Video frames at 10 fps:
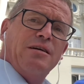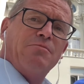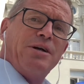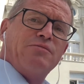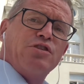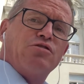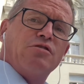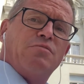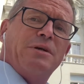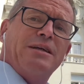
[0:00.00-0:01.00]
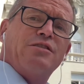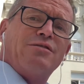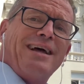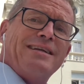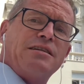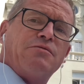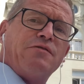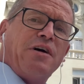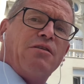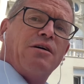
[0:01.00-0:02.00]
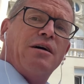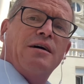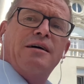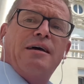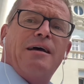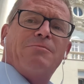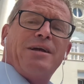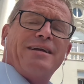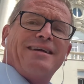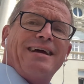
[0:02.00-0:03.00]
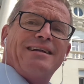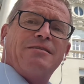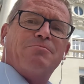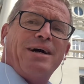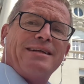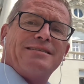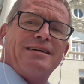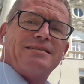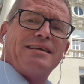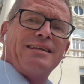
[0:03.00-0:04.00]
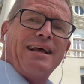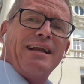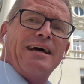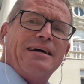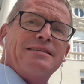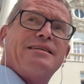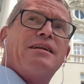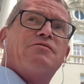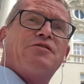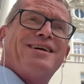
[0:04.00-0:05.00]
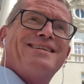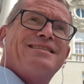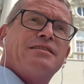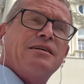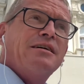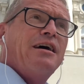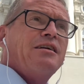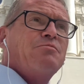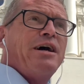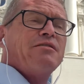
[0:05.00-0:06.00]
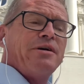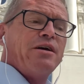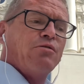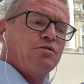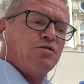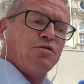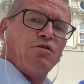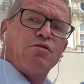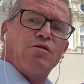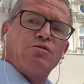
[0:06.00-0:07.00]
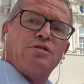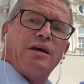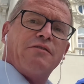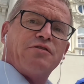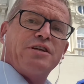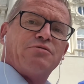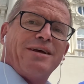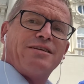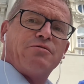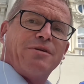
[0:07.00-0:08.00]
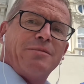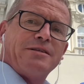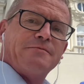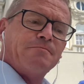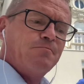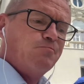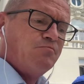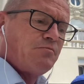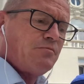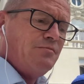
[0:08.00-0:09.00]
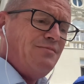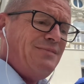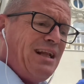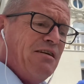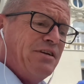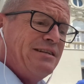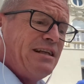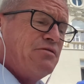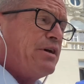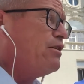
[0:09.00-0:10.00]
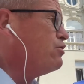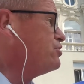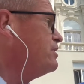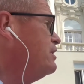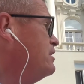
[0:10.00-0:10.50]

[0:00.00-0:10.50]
But we should be united with our American partners and allies and friends, and by the way, also conclude a free trade agreement. I think that's very logical.